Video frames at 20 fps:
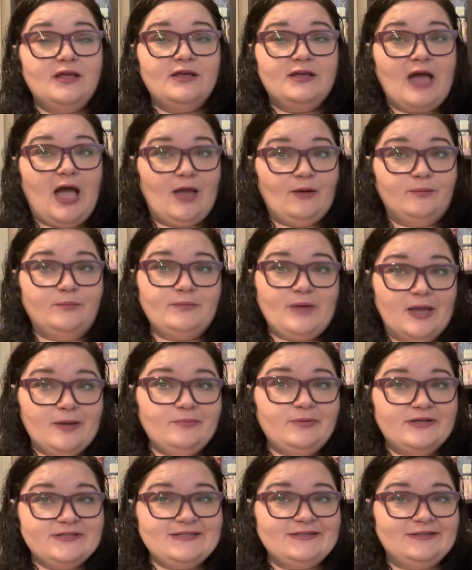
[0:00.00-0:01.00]
I'm, I'm
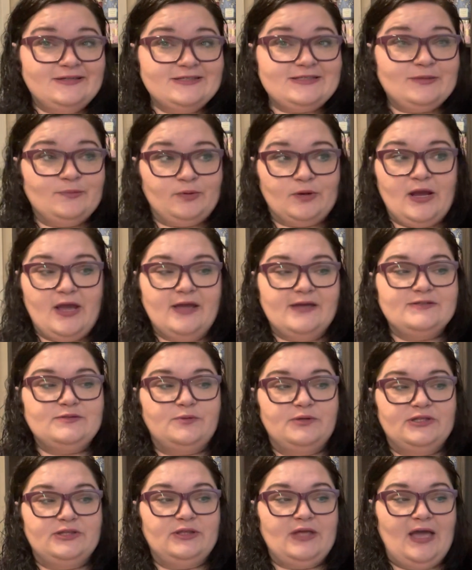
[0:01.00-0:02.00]
pleasantly surprised
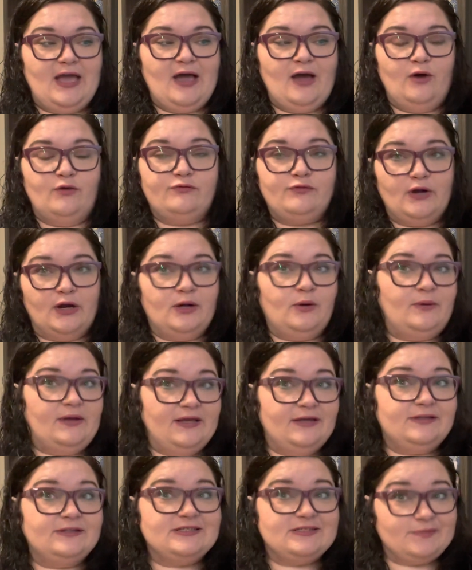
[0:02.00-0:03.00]
with how far away I
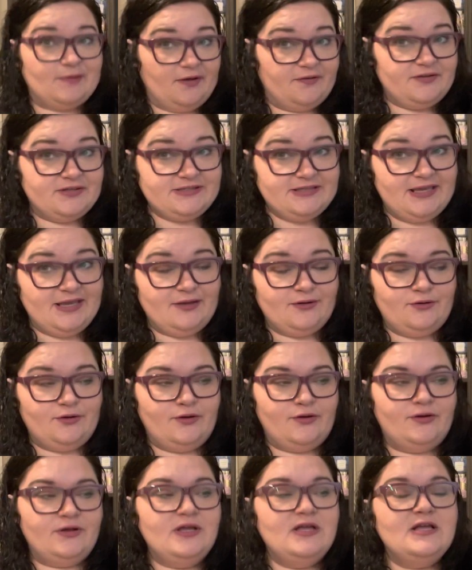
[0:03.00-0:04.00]
could smell this
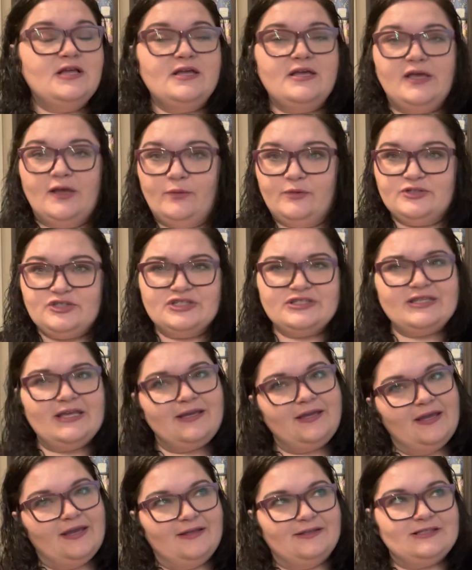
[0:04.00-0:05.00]
candle. It was just like
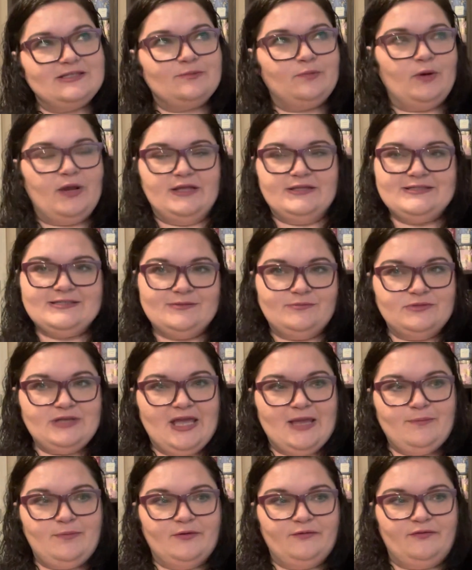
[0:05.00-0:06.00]
I had sprayed some
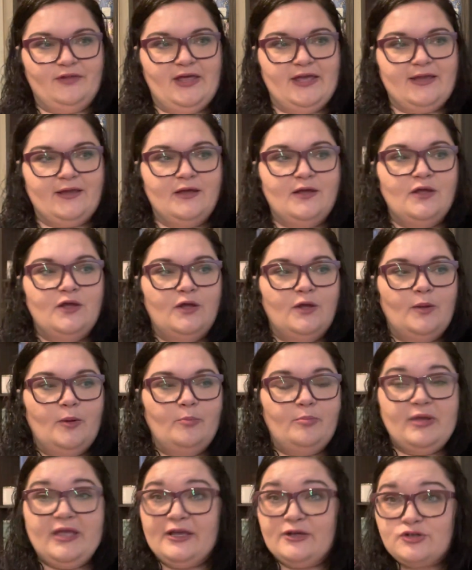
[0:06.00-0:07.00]
type of like
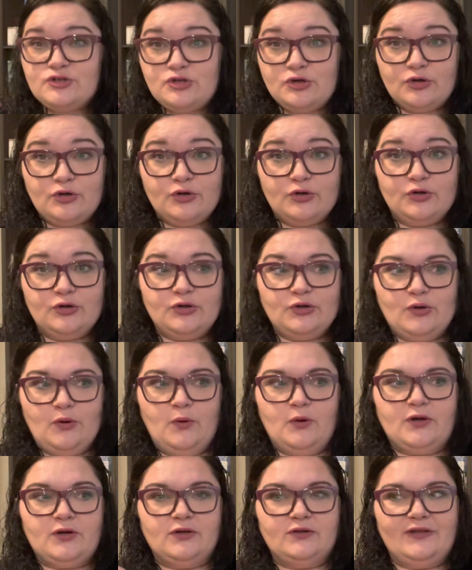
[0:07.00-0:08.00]
pink sugar
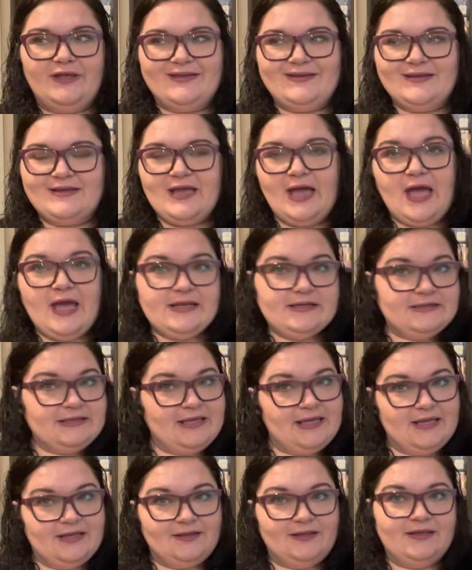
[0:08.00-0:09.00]
or like a cotton
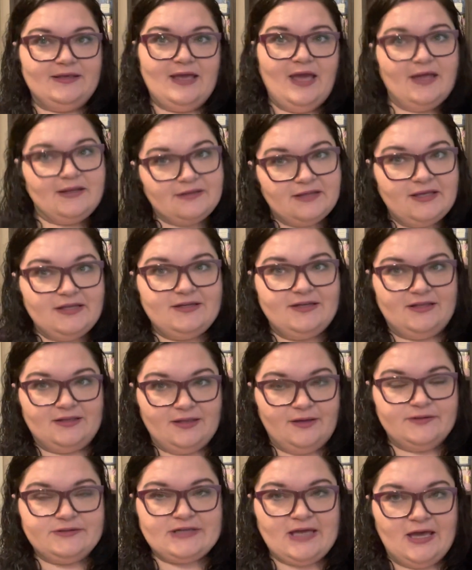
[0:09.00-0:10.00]
candy, like cotton candy
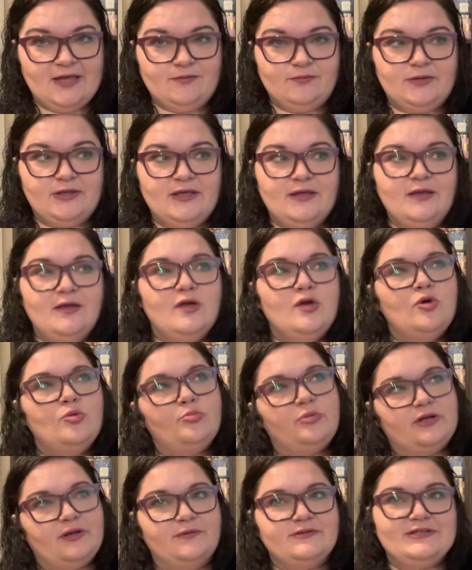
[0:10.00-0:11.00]
clouds on me.
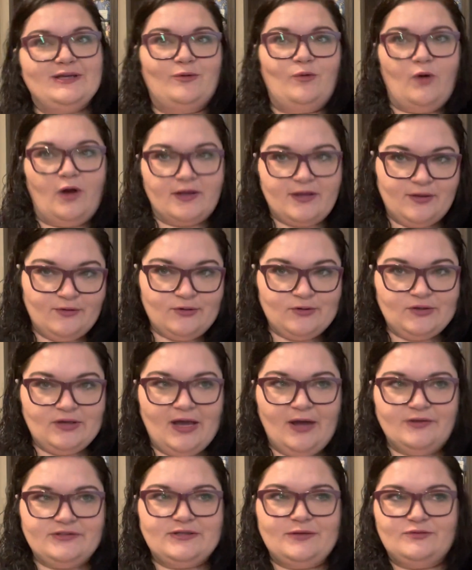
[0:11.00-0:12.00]
But I was like walking through the
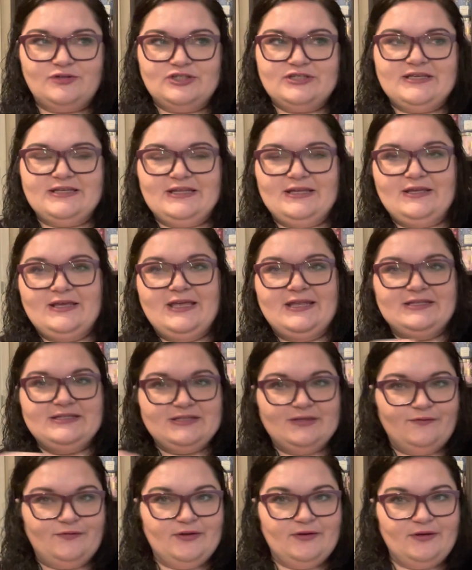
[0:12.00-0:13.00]
house. I would just get a hint
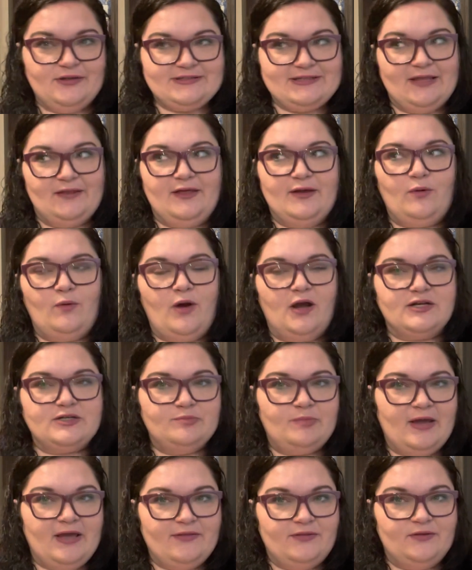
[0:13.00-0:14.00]
of it as I like walked
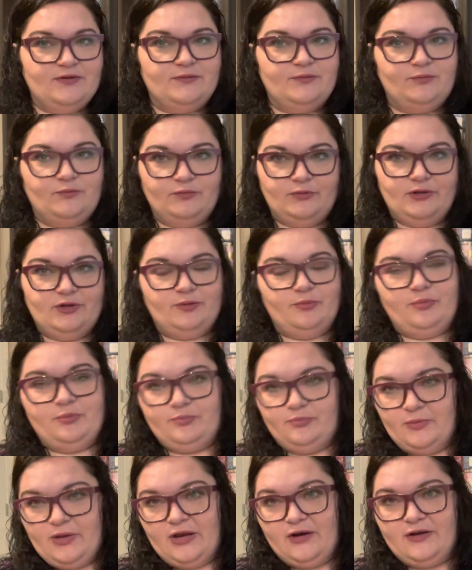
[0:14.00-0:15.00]
by the little
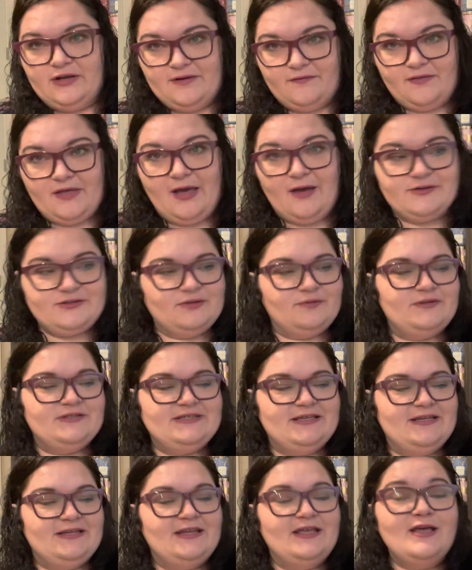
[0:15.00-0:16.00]
area of the house it was
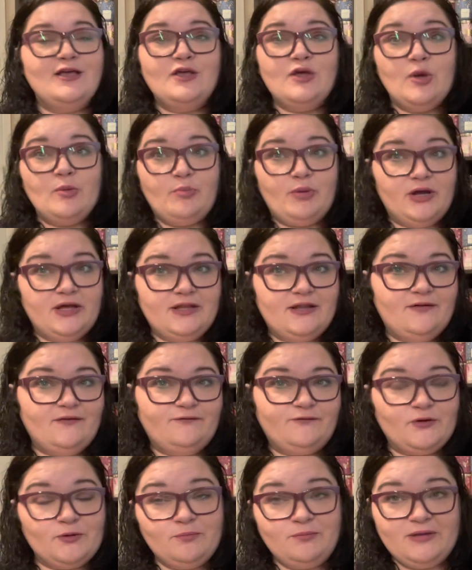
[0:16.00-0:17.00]
in. But
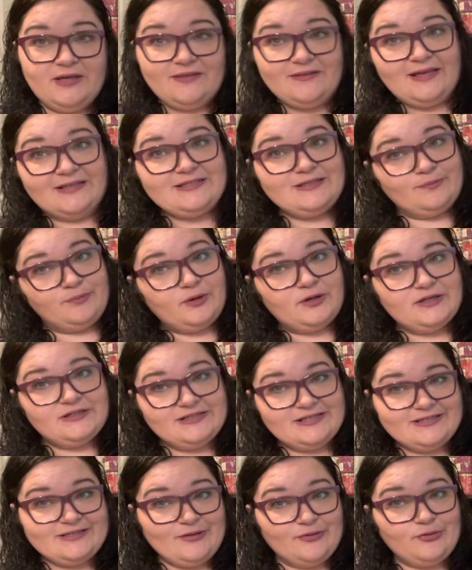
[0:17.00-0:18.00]
for me, that's a pretty
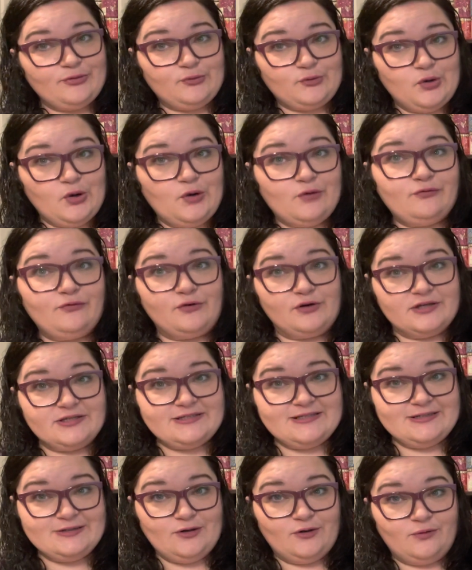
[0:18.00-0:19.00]
decent throw for a
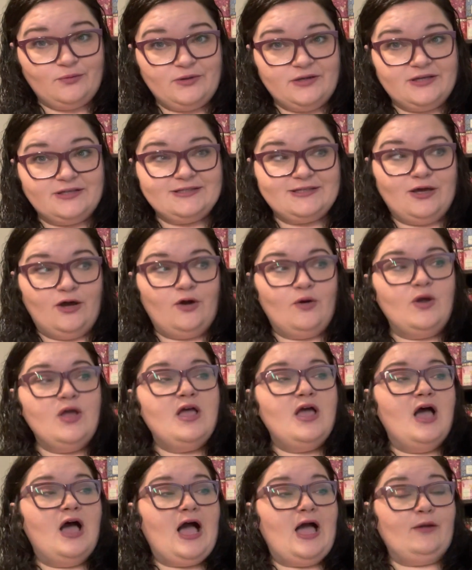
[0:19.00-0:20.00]
single wick. So
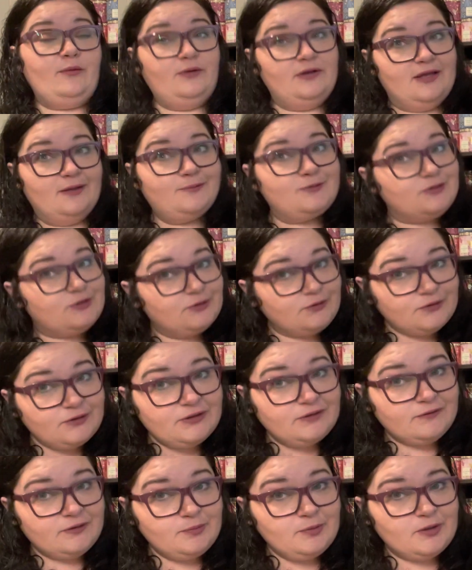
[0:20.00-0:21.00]
I would
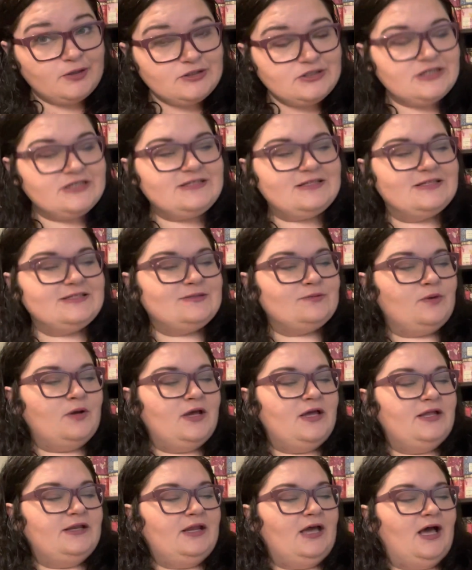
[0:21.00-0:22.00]
absolutely repurchase this
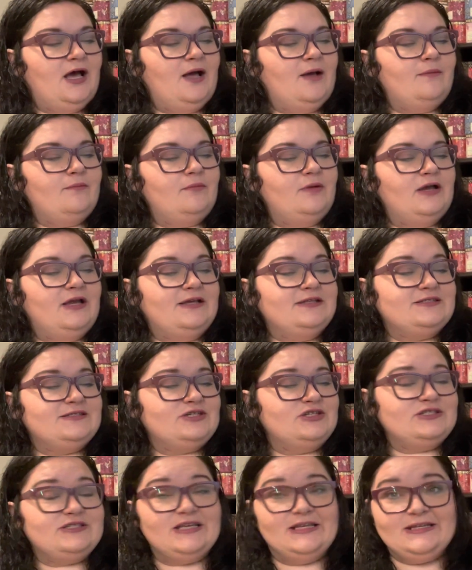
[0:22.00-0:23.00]
one. Um, it's
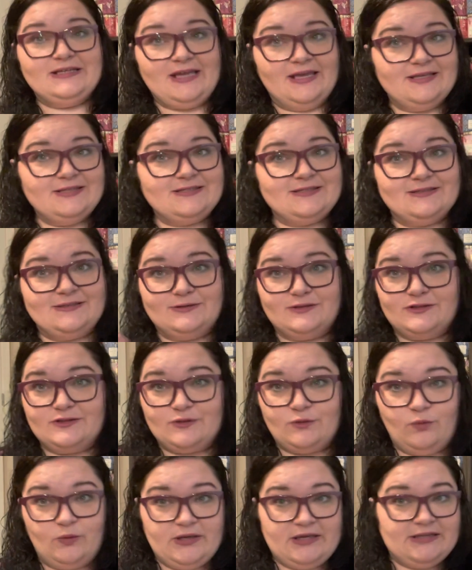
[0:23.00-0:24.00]
just a nice,
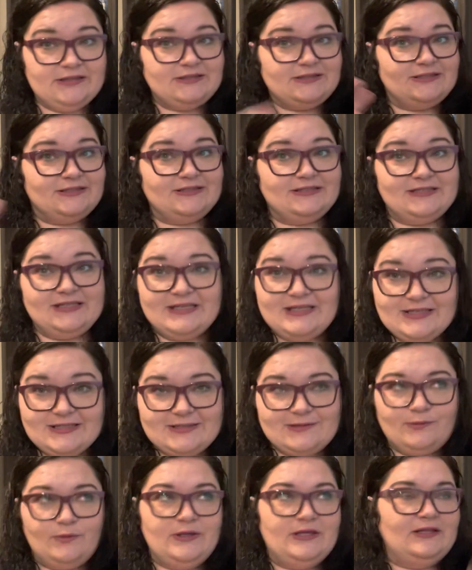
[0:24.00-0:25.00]
sweet, sticky
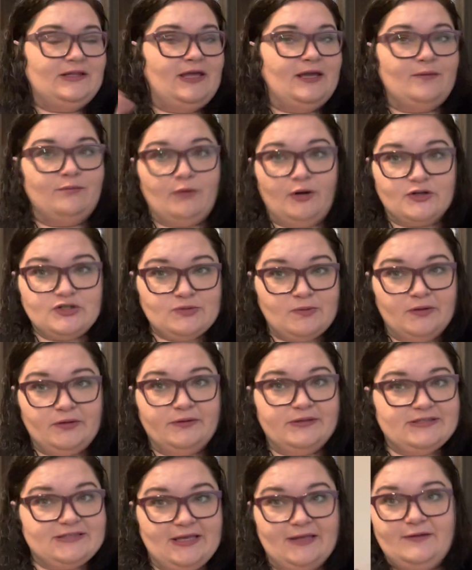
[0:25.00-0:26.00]
sweet, like
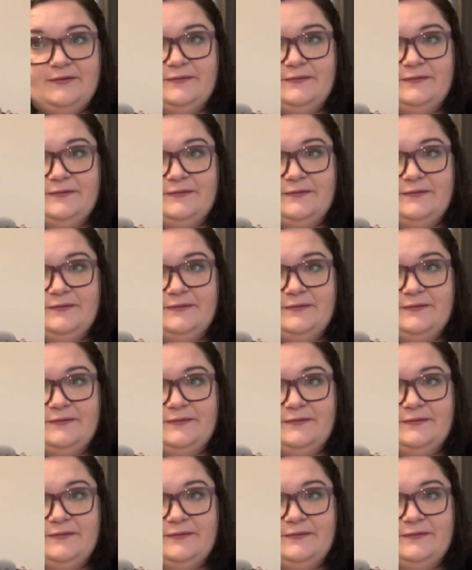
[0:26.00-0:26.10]
marshmallow scent.